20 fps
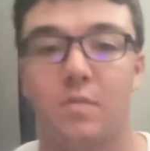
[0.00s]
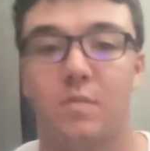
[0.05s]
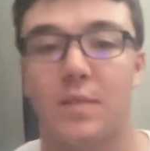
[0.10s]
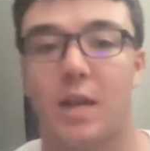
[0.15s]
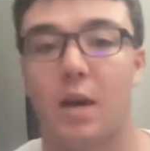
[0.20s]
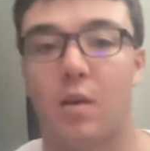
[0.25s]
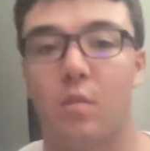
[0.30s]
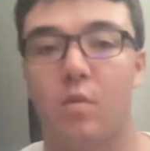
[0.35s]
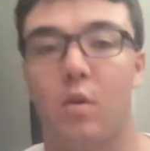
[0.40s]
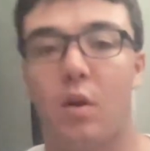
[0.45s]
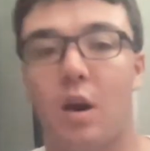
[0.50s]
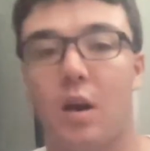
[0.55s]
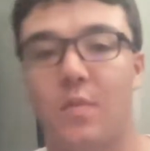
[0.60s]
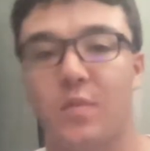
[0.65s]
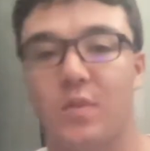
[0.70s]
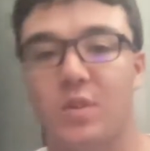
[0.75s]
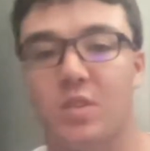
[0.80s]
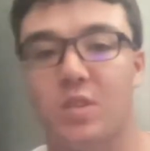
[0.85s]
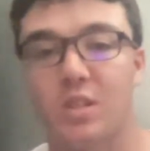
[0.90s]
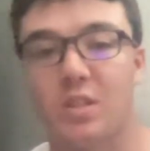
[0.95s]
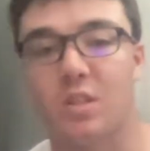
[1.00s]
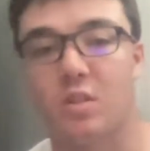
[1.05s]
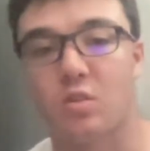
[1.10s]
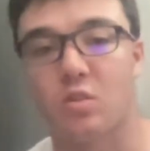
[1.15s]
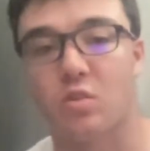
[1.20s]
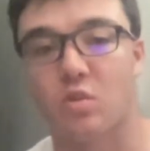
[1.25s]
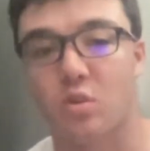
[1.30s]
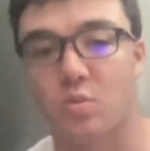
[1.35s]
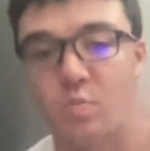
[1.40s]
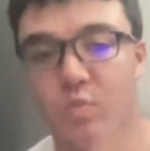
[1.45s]
Now, obviously, these are
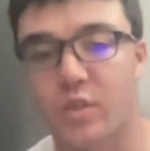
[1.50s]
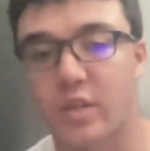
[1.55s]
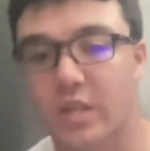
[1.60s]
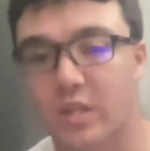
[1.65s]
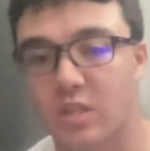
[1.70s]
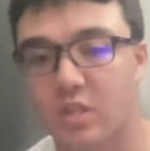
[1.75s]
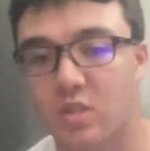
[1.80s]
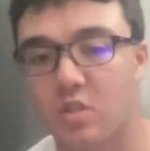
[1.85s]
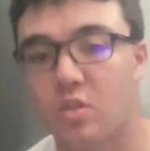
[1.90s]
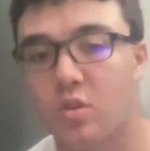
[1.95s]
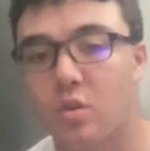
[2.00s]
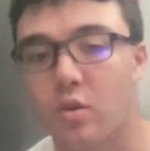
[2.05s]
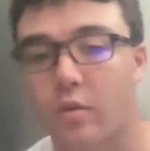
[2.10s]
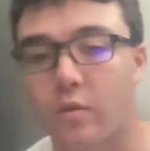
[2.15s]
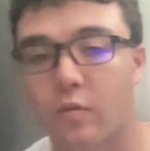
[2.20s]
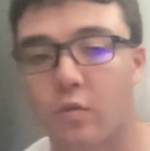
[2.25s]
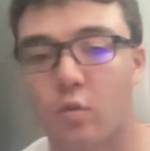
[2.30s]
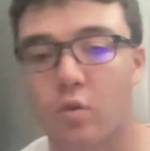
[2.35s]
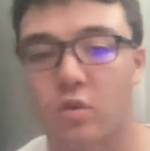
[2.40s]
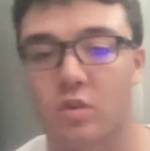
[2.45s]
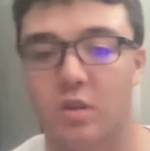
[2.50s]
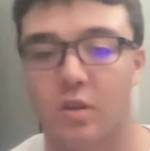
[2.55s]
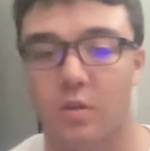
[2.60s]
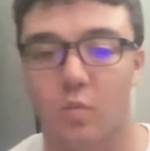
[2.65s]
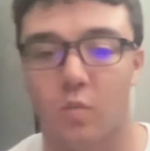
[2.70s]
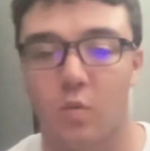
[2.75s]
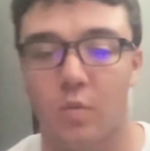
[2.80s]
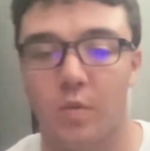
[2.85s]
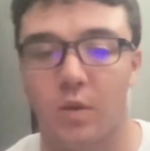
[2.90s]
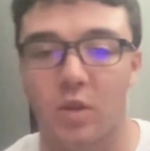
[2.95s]
just predictions, so of course, I
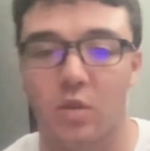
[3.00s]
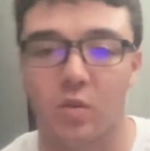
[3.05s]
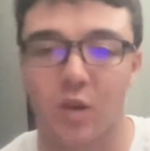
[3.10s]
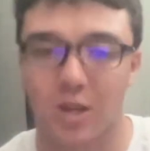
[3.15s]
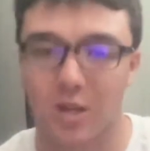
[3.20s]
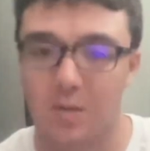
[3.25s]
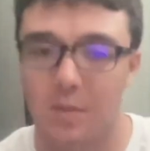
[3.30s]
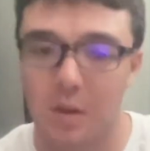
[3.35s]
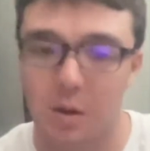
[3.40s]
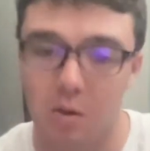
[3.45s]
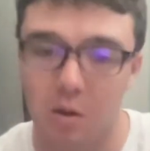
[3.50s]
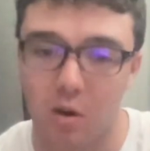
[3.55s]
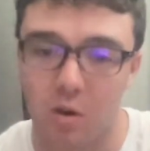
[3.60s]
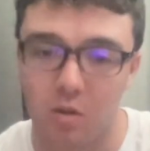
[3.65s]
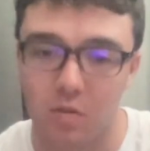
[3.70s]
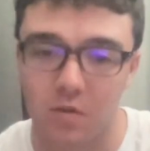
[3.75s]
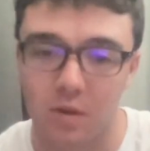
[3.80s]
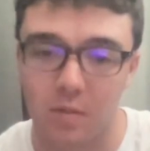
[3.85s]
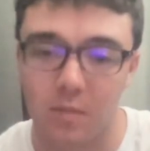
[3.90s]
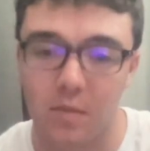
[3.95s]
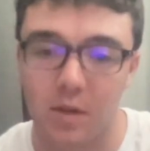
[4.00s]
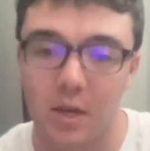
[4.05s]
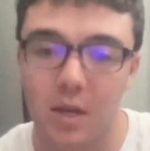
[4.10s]
won't be correct about all of them.